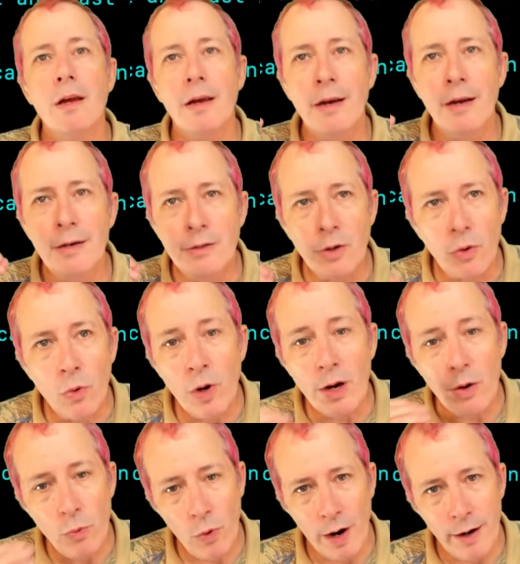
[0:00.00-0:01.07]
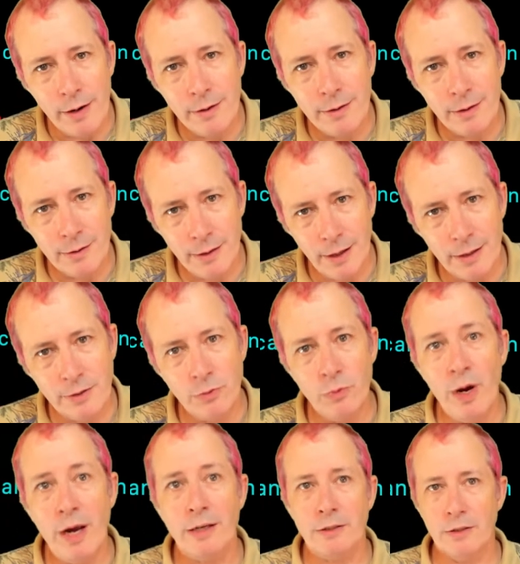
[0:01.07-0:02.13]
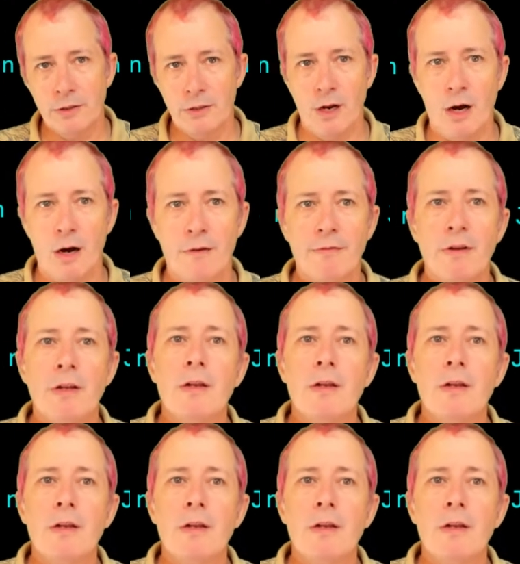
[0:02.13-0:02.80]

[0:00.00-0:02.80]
It is a quick way to test REXX stuff.